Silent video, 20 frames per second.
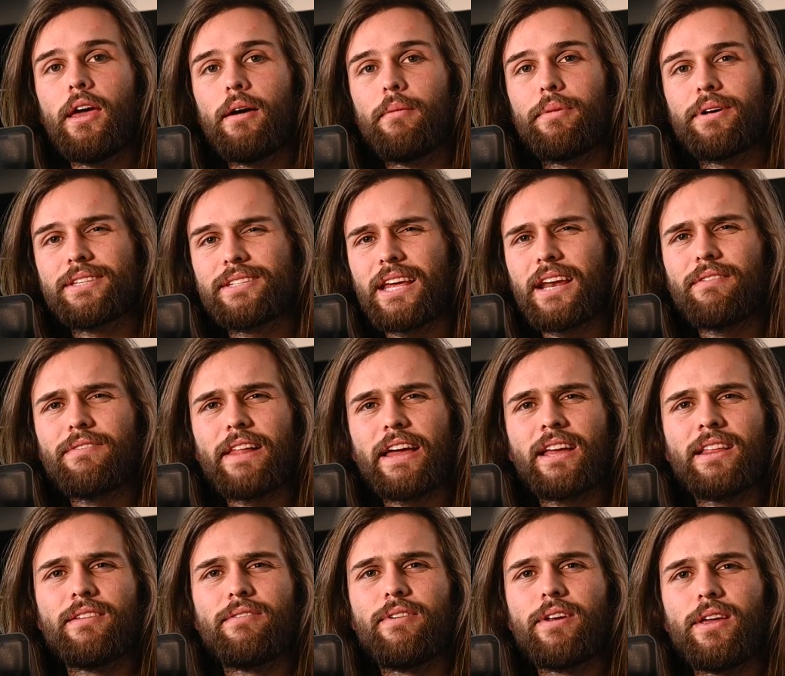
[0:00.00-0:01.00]
But instead of
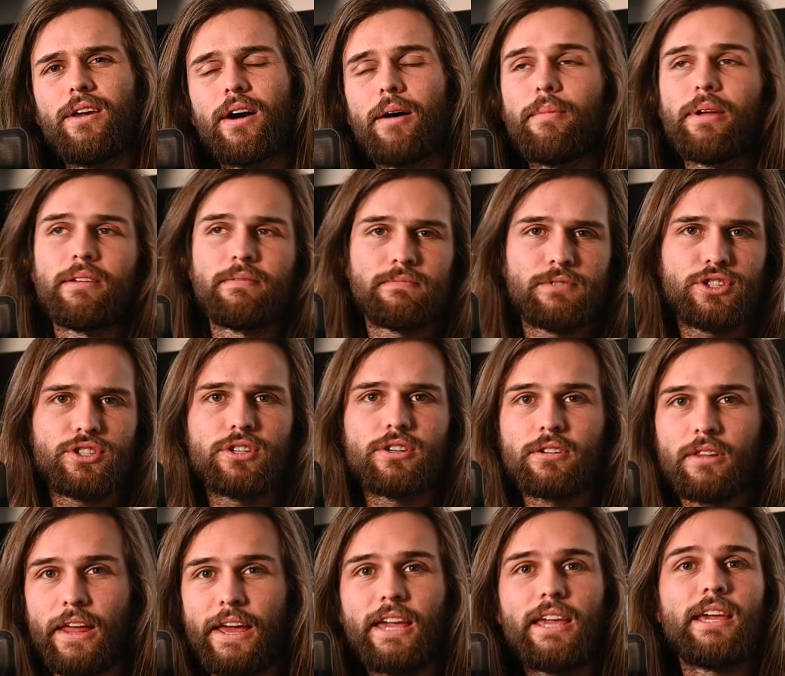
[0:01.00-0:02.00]
liking the video, I mean, sure,
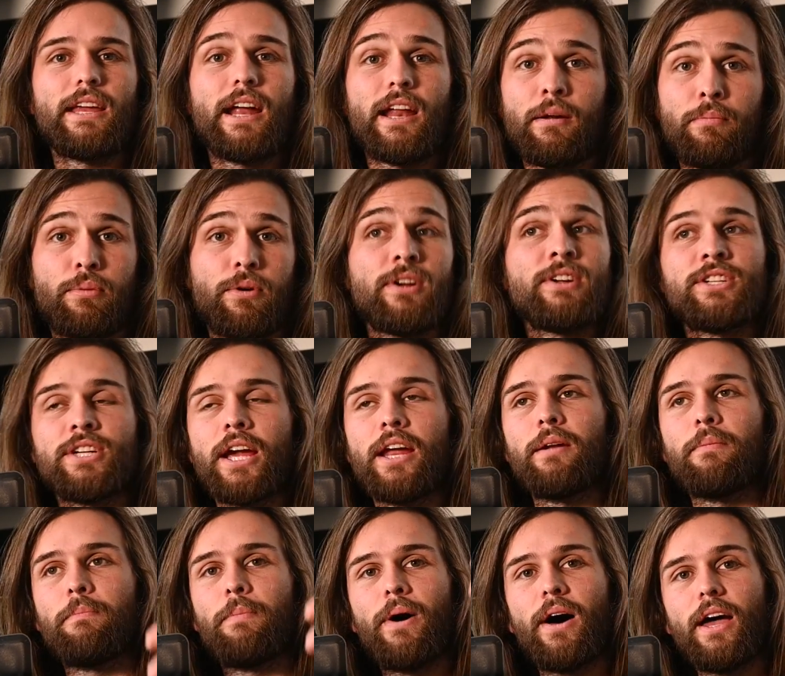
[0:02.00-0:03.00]
like it, I'd appreciate
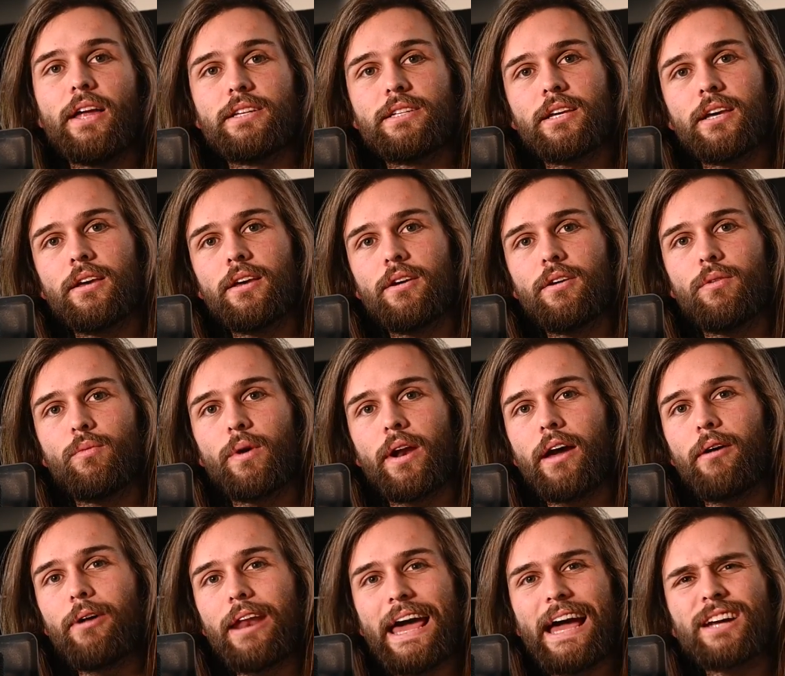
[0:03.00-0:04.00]
it, but what
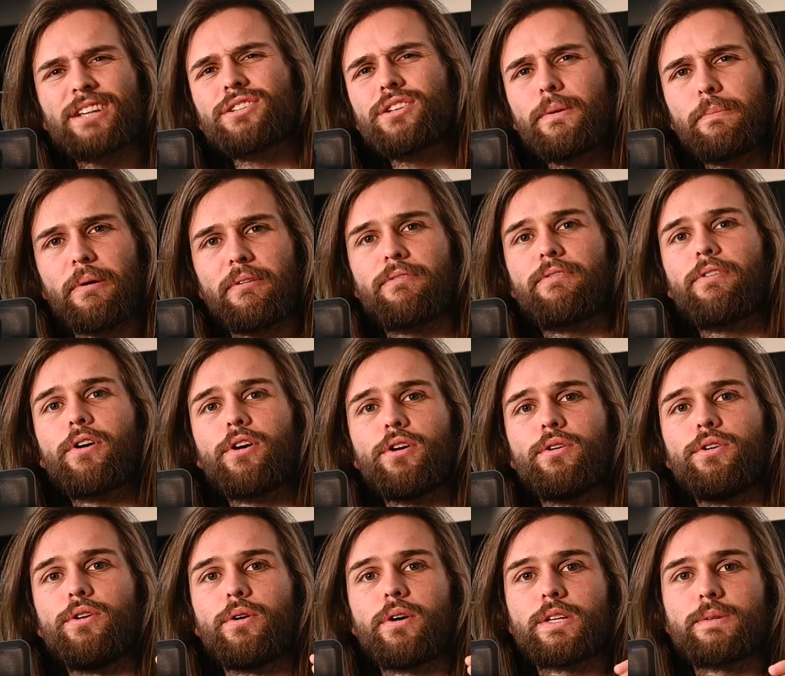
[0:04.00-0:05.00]
I would actually prefer
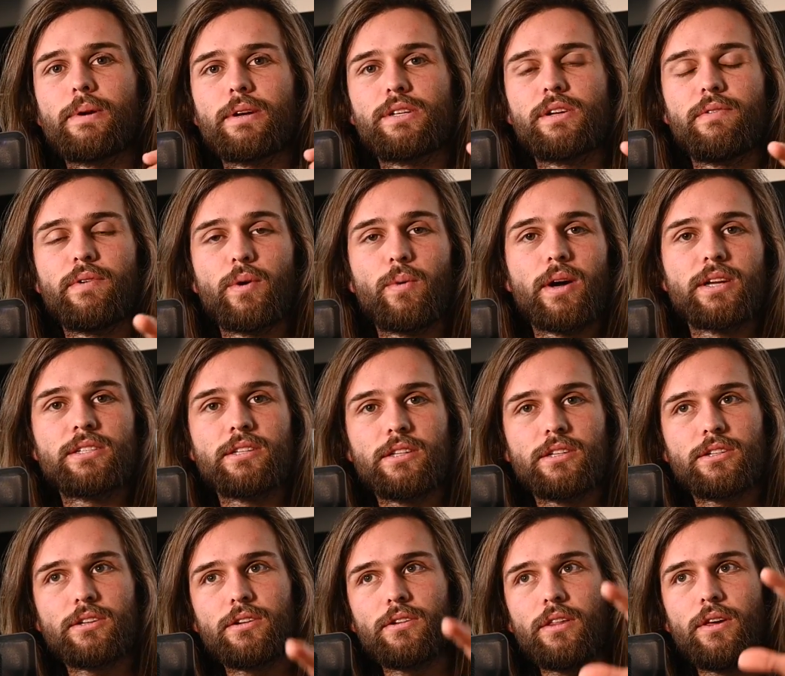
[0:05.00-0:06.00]
you do, especially if you're watching
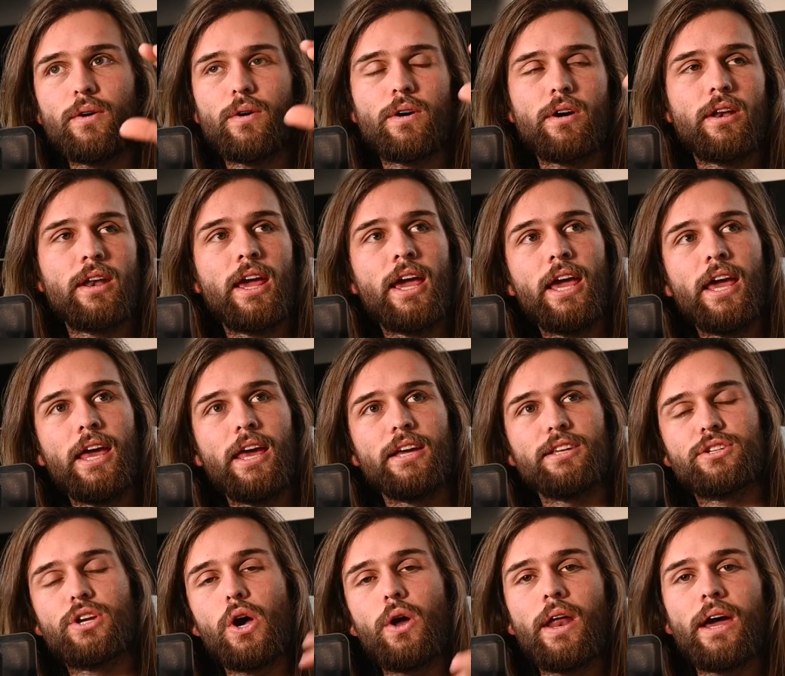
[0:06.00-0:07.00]
this early on,
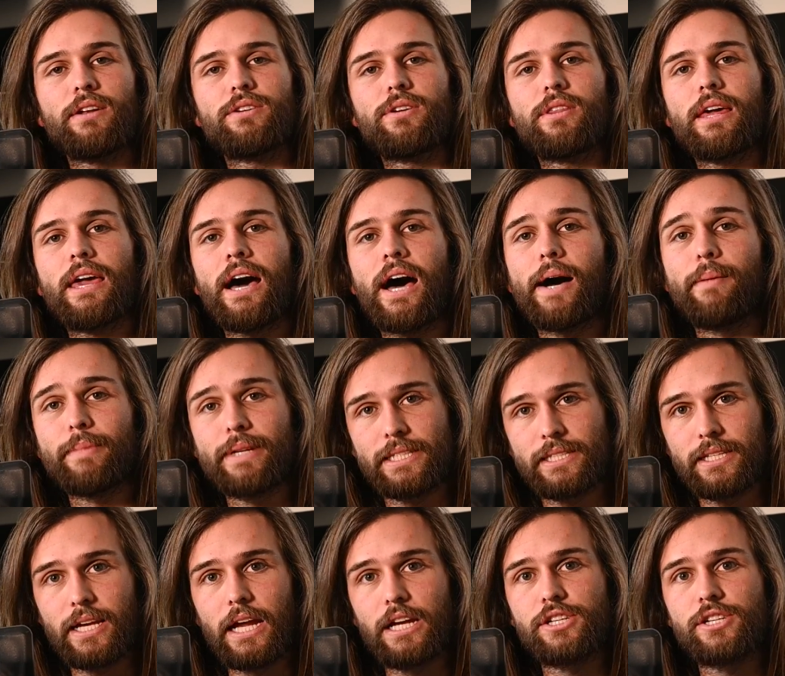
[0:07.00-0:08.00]
is go down to the comment
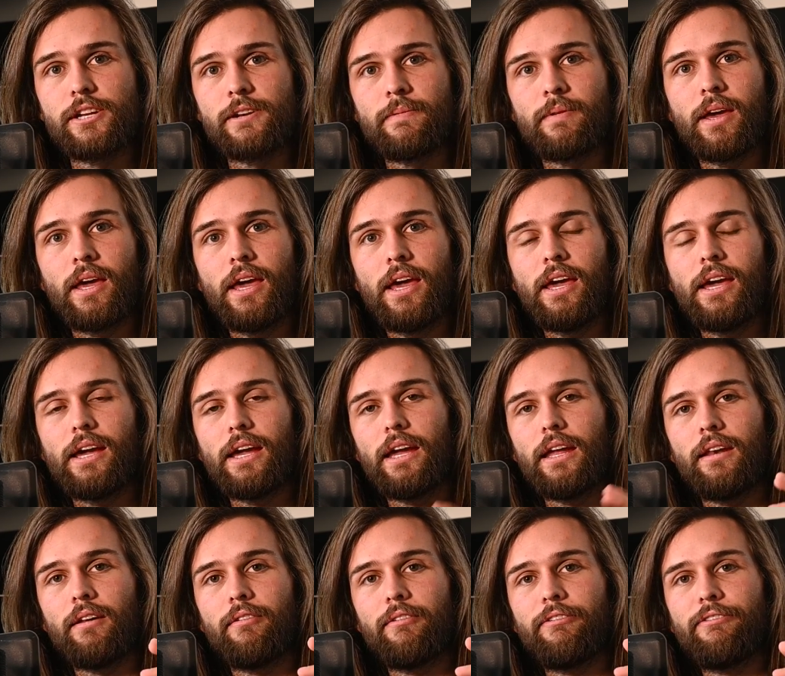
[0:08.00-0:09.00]
section
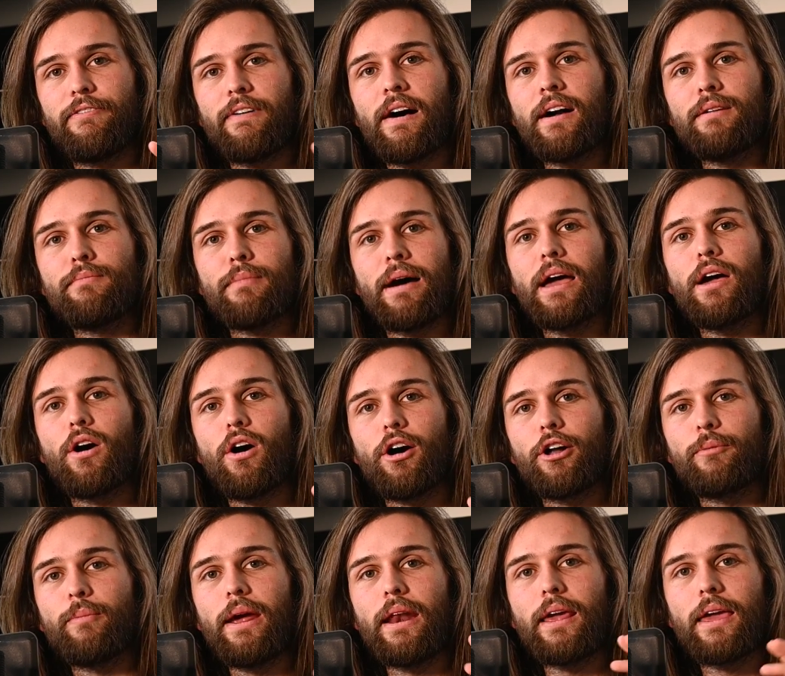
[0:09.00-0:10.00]
and find my
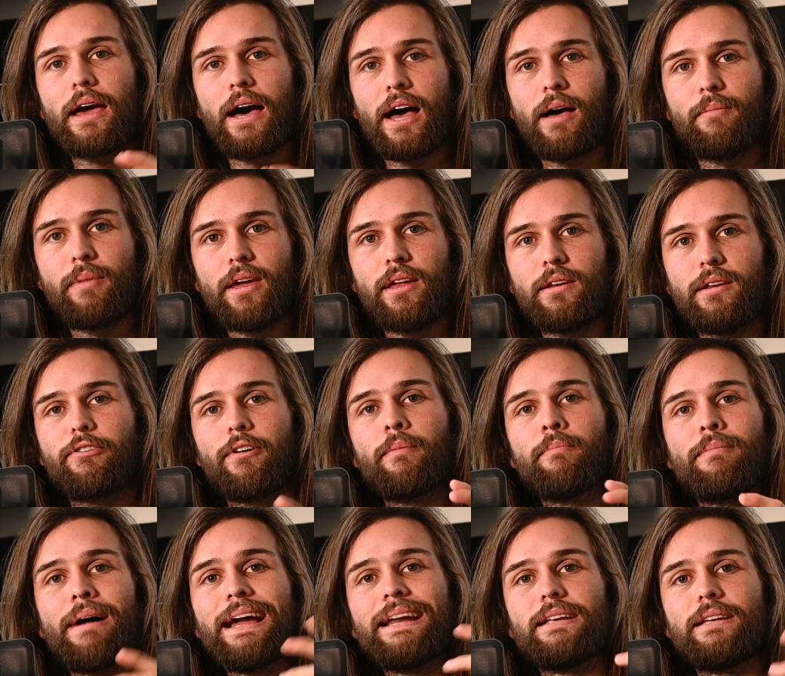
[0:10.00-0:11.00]
automated comment from my